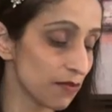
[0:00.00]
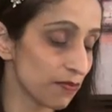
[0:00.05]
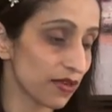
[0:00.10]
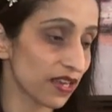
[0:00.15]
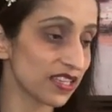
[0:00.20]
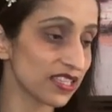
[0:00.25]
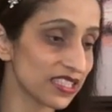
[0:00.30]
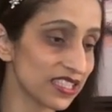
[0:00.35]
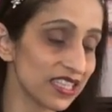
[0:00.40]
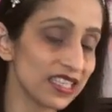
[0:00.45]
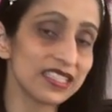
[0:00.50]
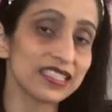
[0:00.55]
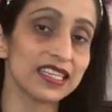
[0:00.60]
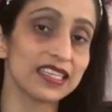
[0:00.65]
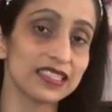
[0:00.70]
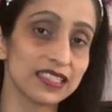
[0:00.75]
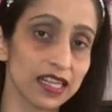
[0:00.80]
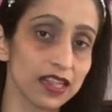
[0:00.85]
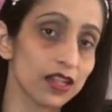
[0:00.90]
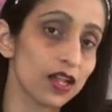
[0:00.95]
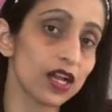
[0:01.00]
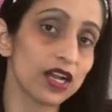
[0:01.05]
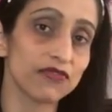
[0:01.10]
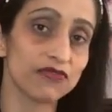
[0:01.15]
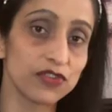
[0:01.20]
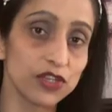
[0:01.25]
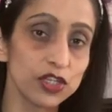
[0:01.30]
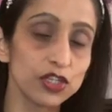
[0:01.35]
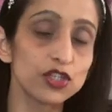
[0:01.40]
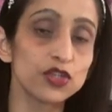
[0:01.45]
because this is a lot
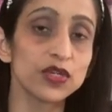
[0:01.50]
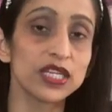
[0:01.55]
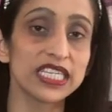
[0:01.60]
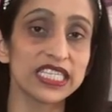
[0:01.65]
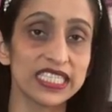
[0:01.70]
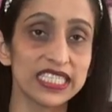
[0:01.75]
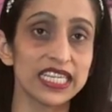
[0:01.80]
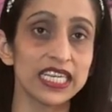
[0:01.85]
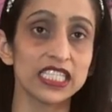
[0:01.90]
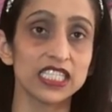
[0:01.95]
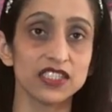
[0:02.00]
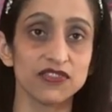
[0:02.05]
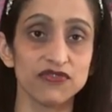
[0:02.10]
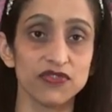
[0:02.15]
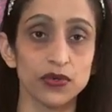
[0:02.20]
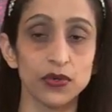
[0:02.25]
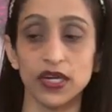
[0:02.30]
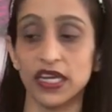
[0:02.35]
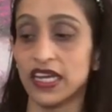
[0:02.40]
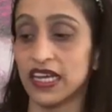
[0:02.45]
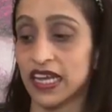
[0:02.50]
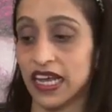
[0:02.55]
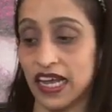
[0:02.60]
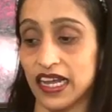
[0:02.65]
of nutrient dense food,